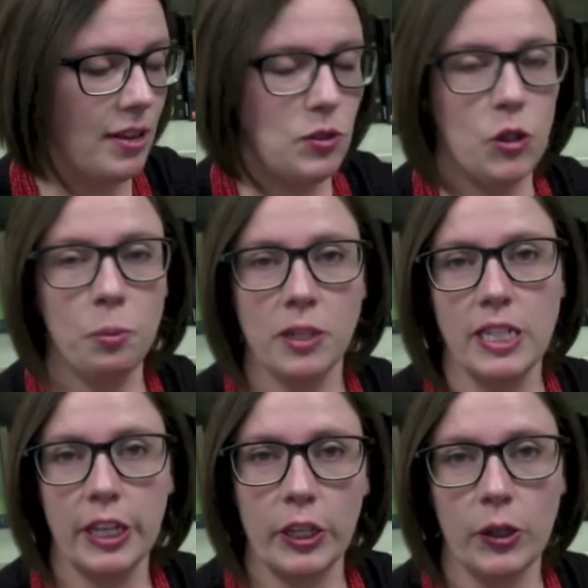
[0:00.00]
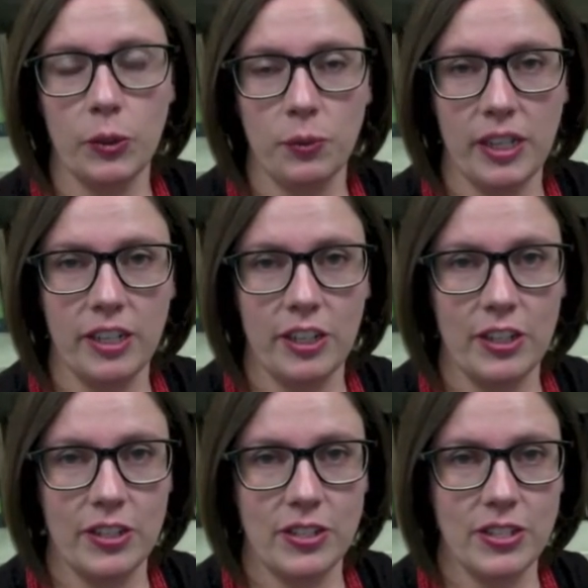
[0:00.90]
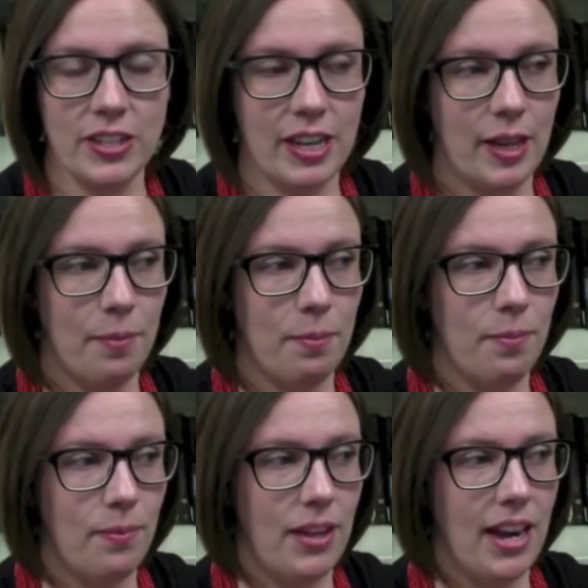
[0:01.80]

2 particular readers that